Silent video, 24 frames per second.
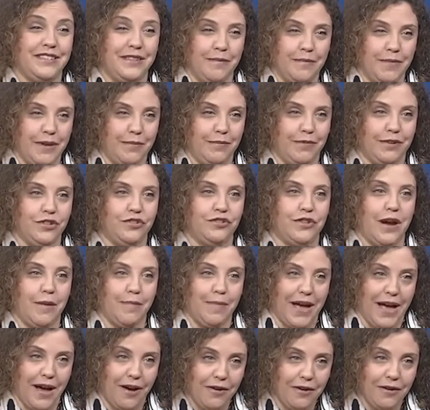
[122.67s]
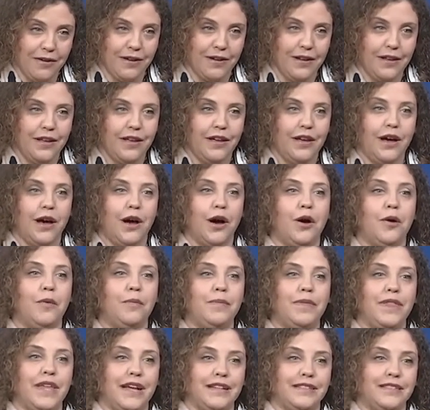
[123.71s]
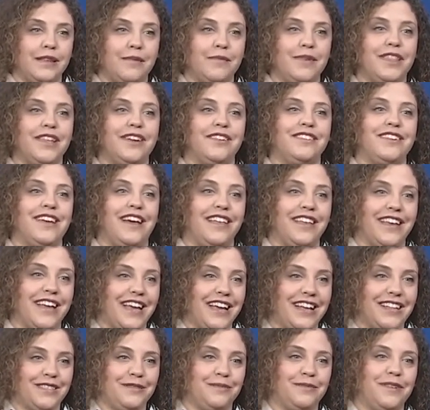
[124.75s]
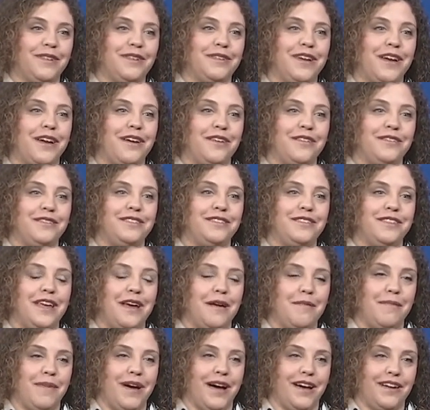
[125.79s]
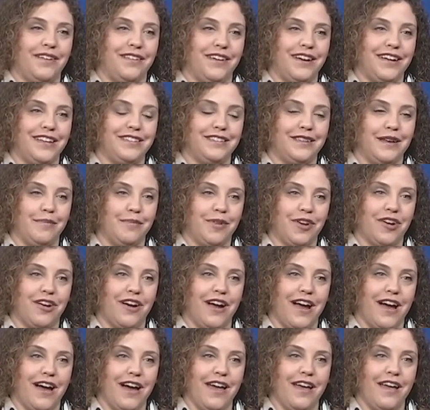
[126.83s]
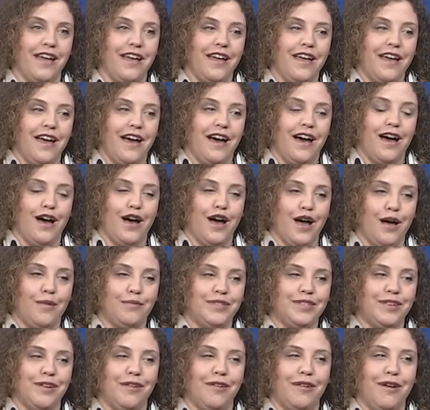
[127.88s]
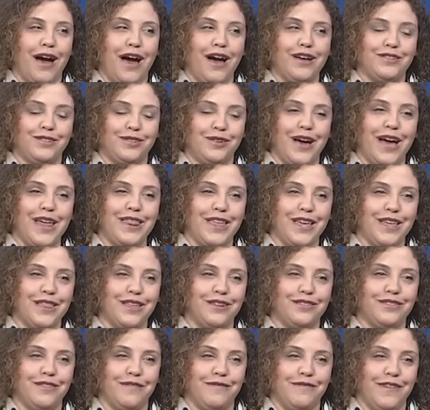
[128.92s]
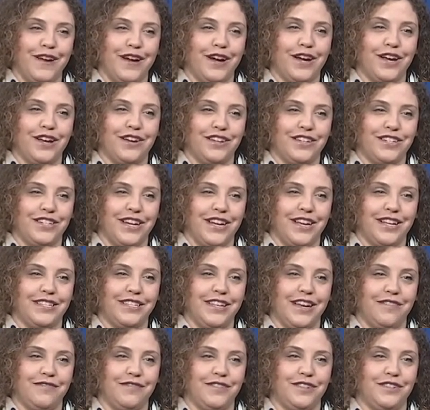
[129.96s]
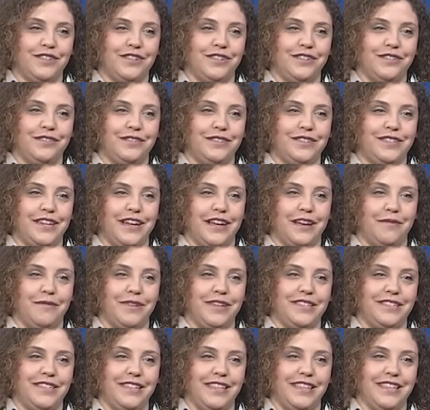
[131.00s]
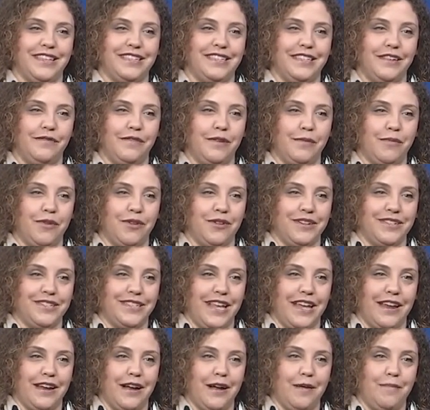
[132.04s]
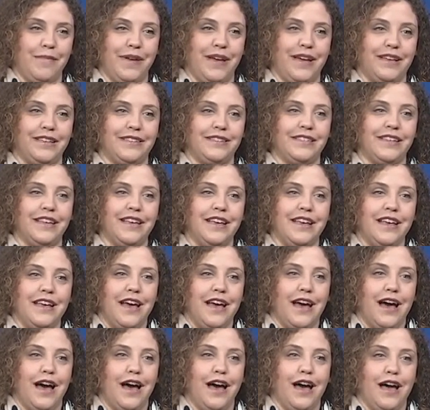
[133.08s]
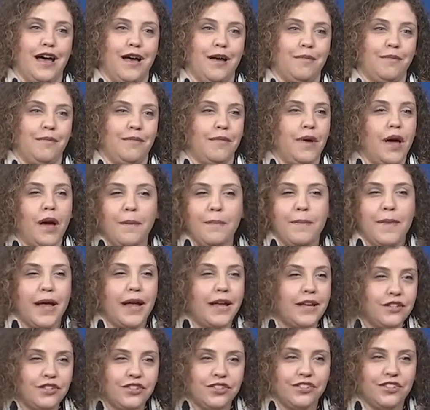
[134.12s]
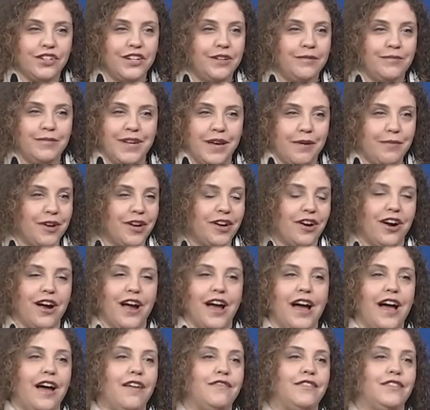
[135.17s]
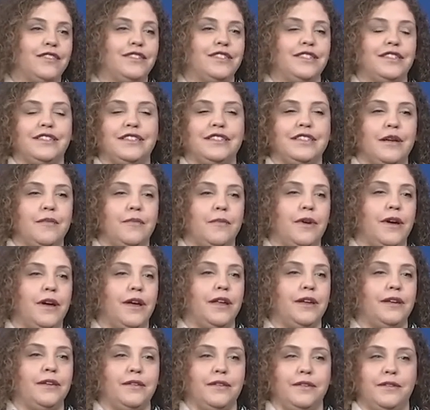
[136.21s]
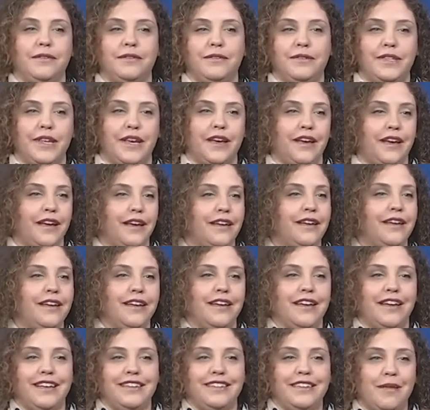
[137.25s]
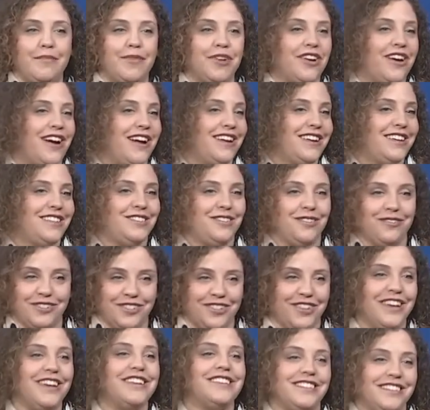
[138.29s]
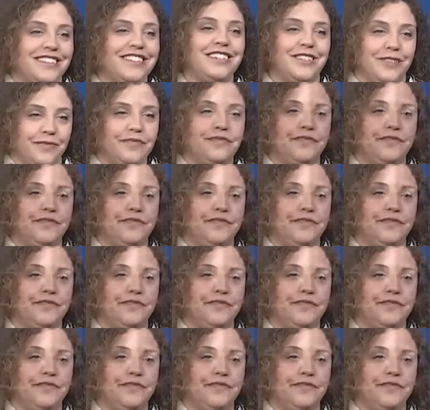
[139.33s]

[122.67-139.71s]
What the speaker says: some people drop out, hope that some of their delegates will go to that moderate Democrat. So I think there's a very good chance after Tuesday we see this even more set up as a mainstream Democrat versus someone who's a Democratic socialist.